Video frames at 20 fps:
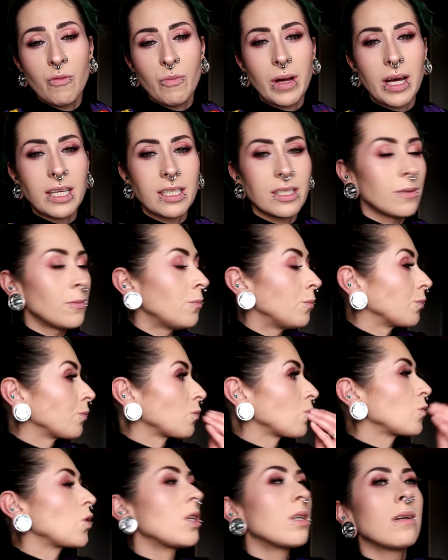But
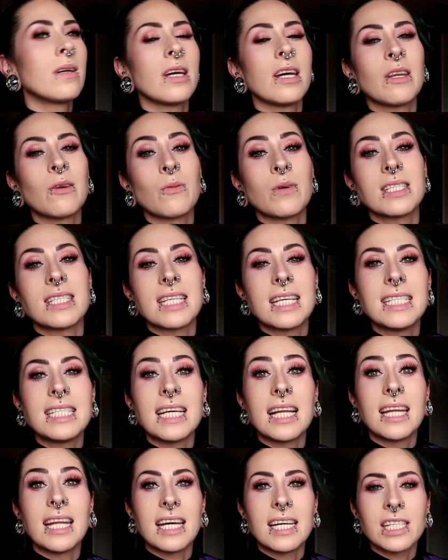mm, it was
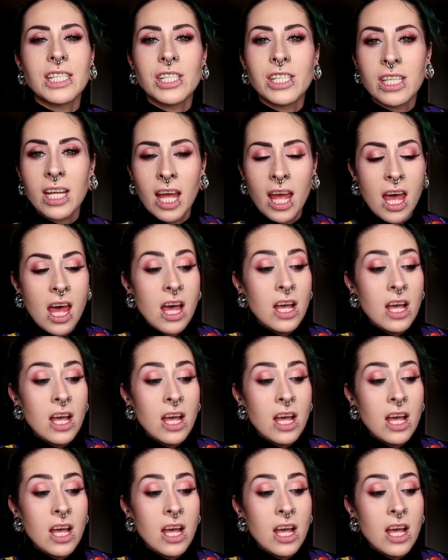delish.